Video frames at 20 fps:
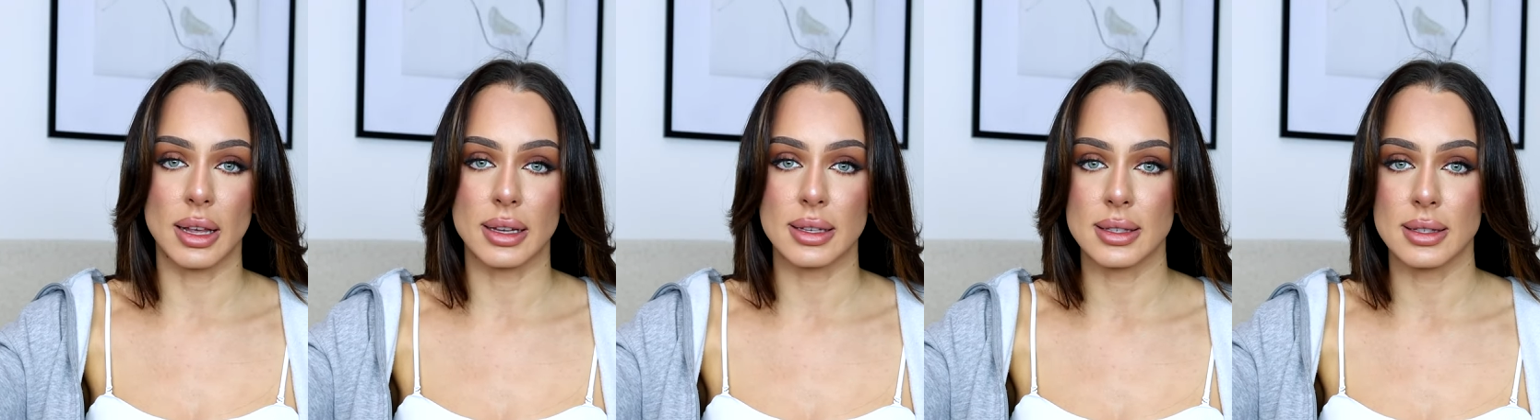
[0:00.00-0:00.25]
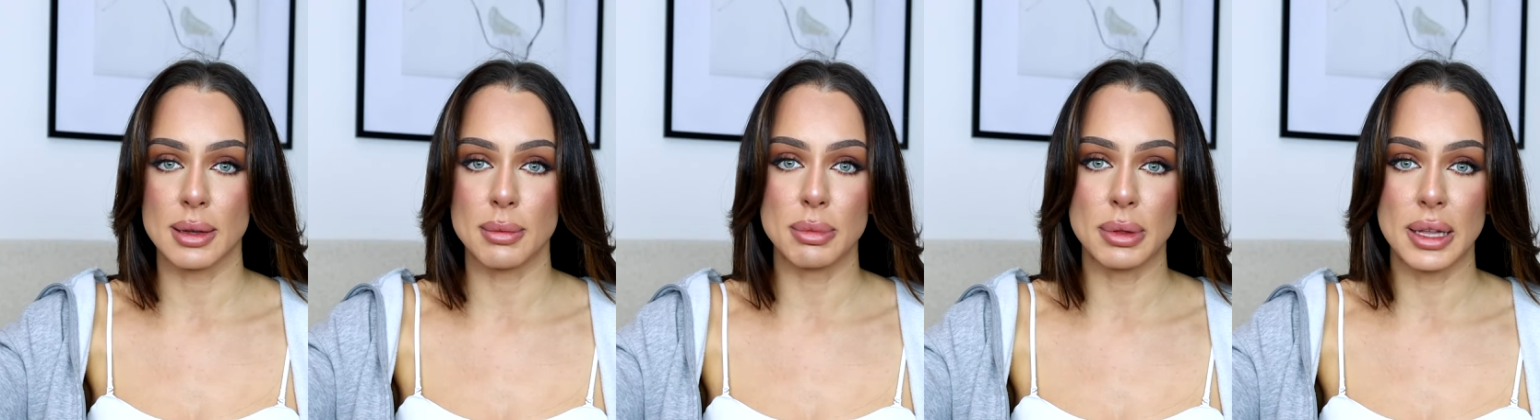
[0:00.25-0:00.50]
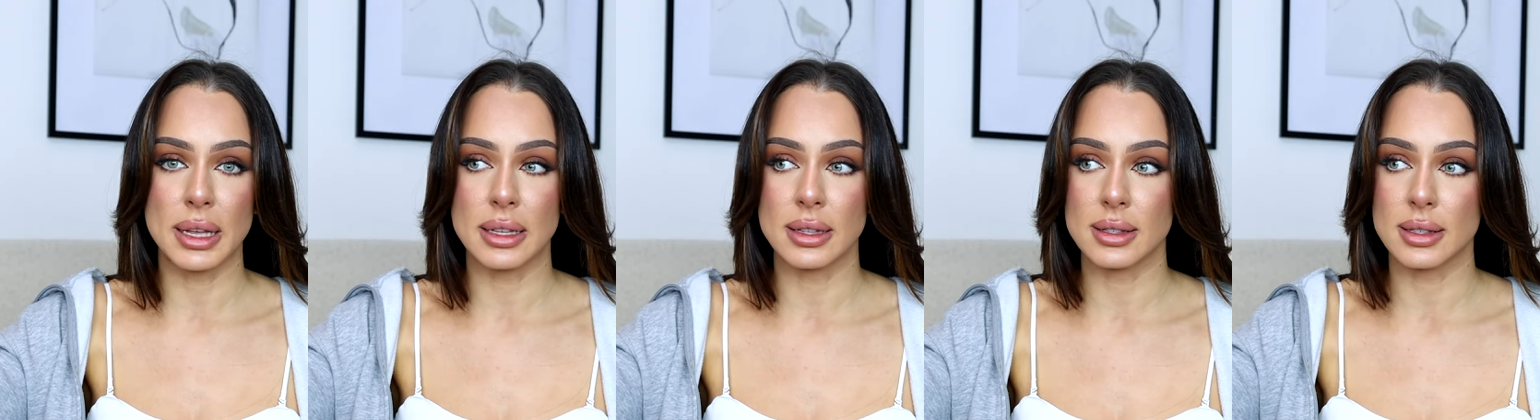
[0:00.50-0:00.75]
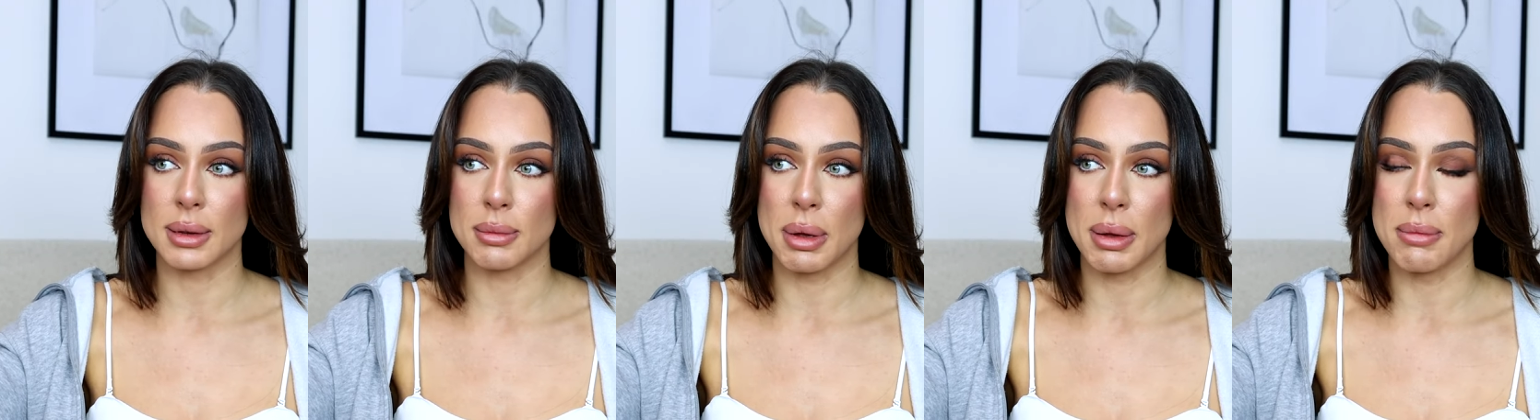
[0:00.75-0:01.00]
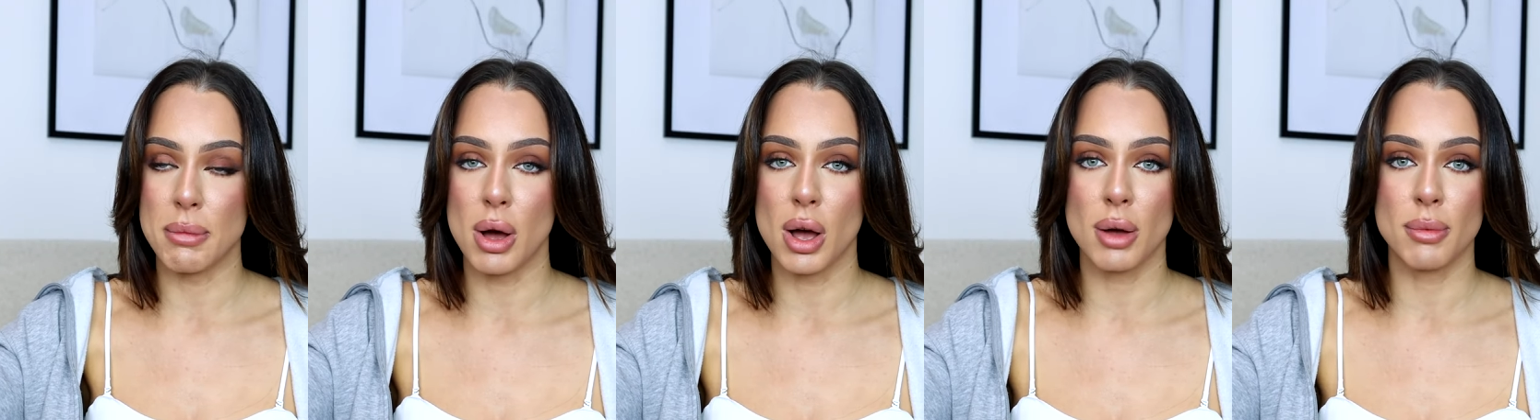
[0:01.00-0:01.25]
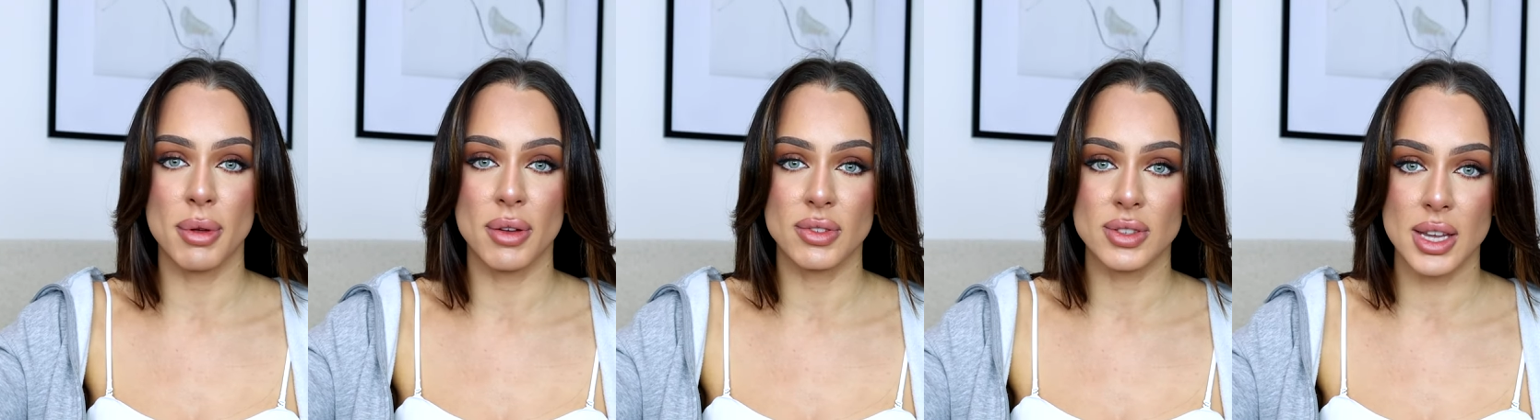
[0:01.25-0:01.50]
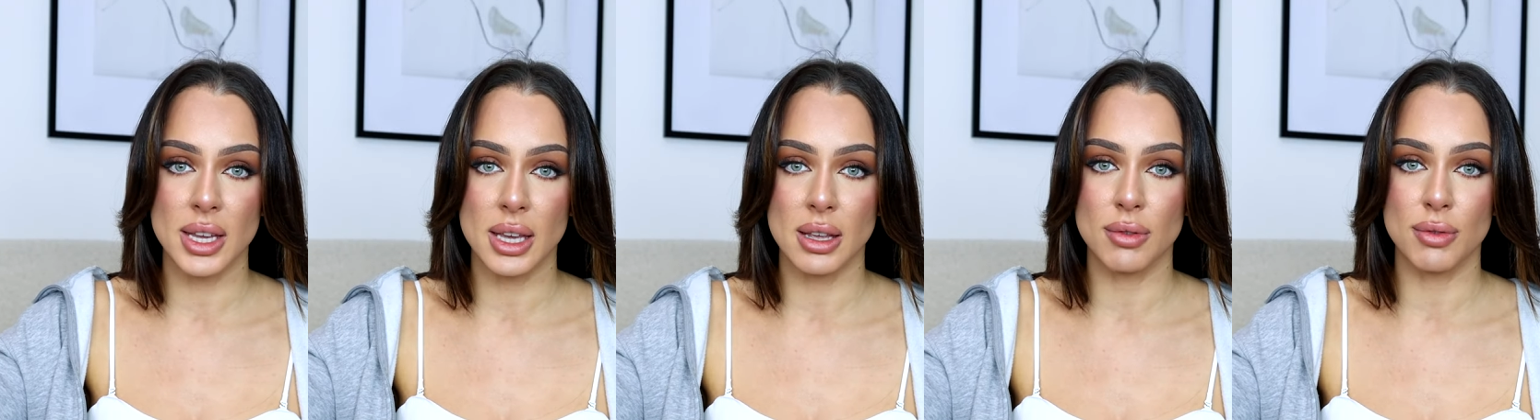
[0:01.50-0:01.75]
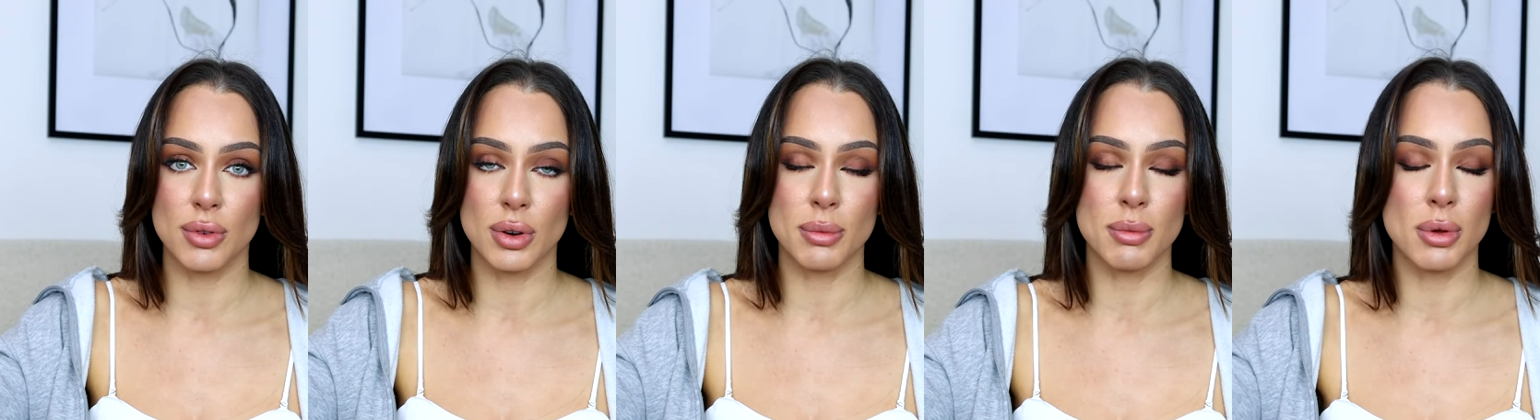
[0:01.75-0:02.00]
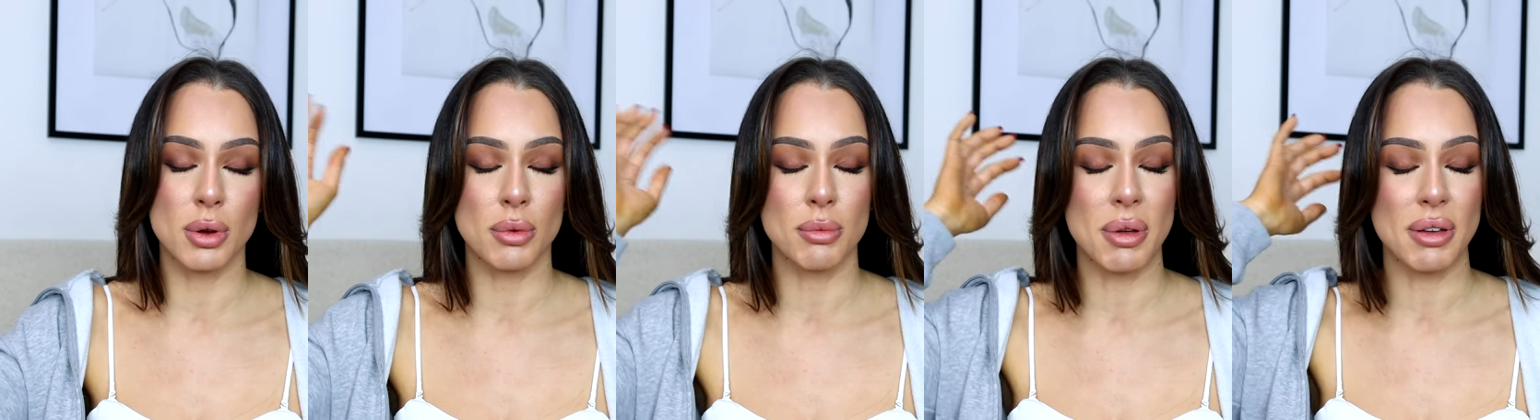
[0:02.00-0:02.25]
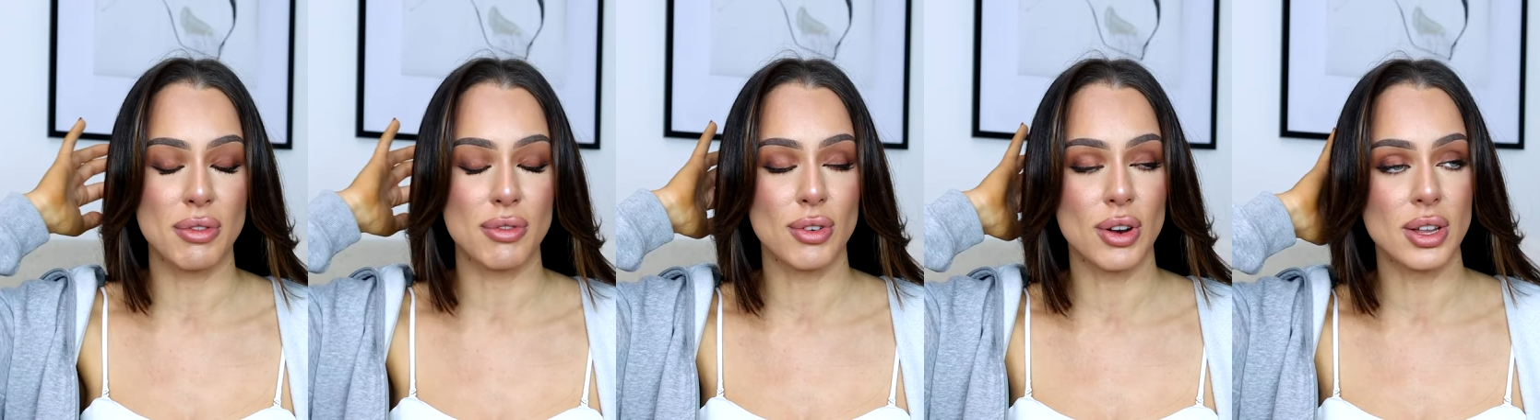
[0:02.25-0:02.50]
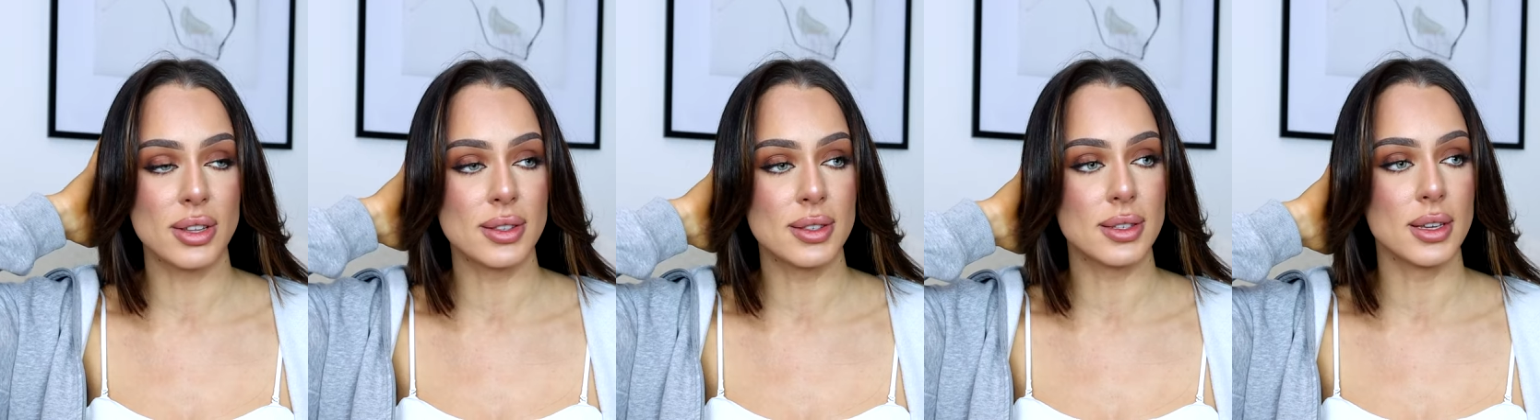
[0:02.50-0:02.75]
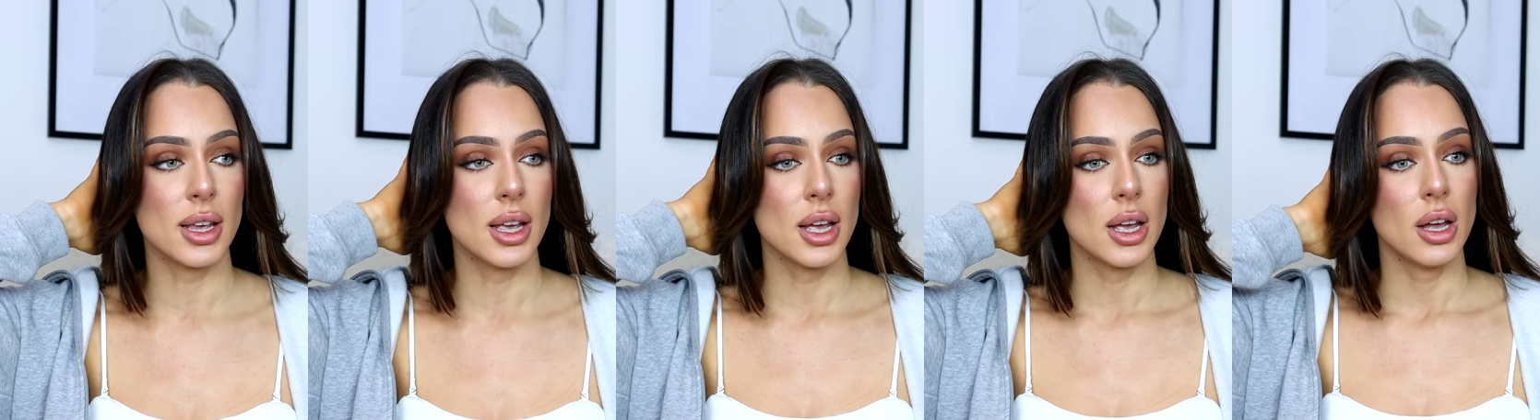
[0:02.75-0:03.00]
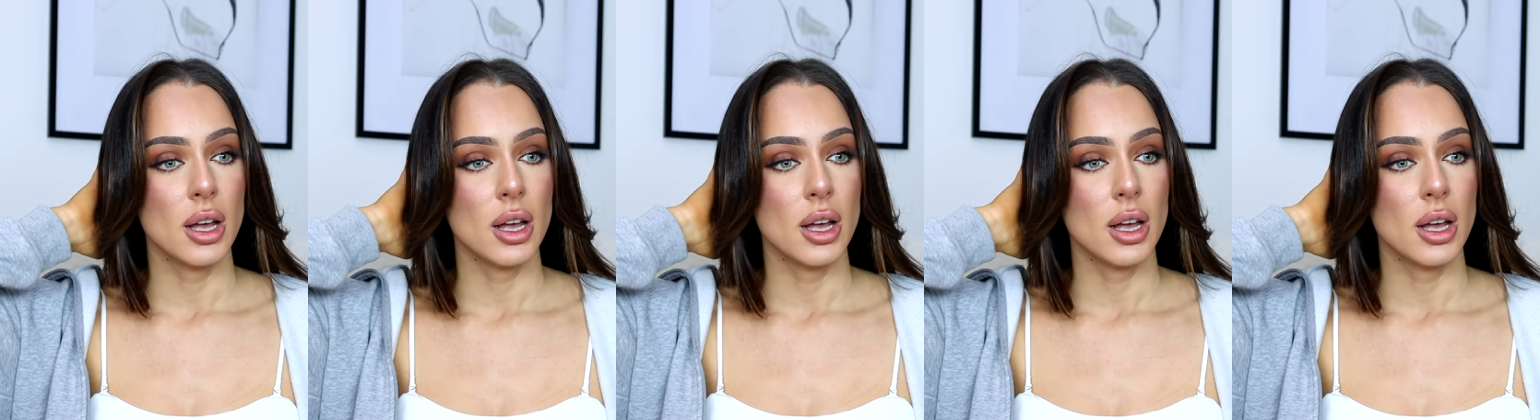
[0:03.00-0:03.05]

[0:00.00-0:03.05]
siblings and my mom have taken from me, or my friends.